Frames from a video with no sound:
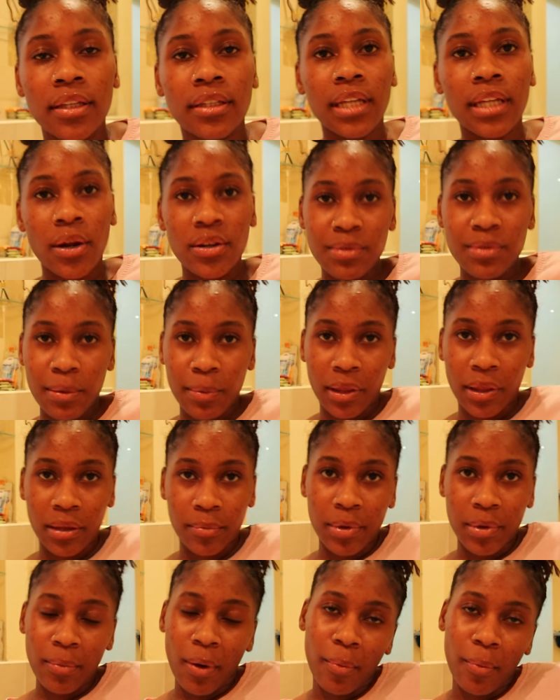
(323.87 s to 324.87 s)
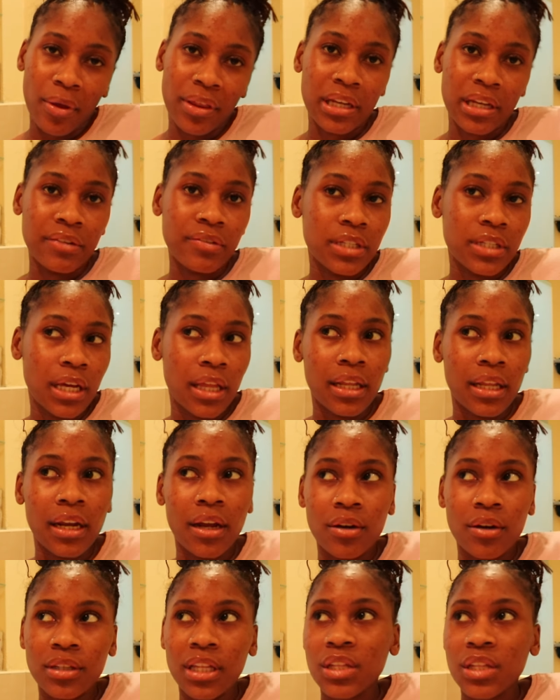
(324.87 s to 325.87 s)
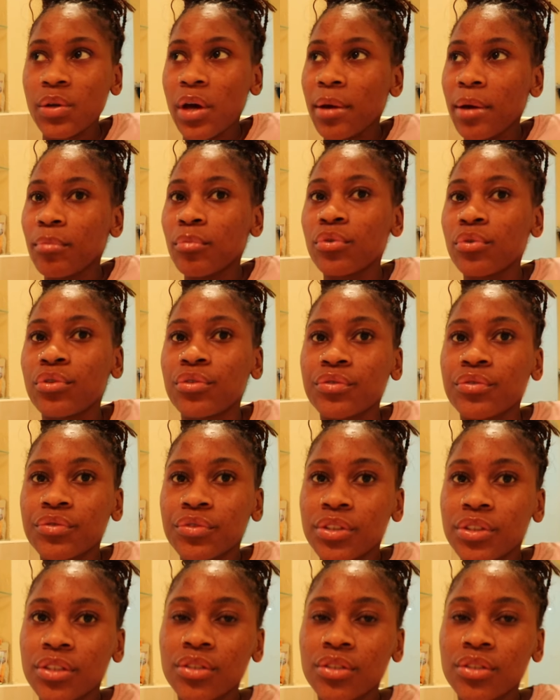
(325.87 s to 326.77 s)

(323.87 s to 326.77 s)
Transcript: That was my brother. Me and my brother live together now. That's why I moved.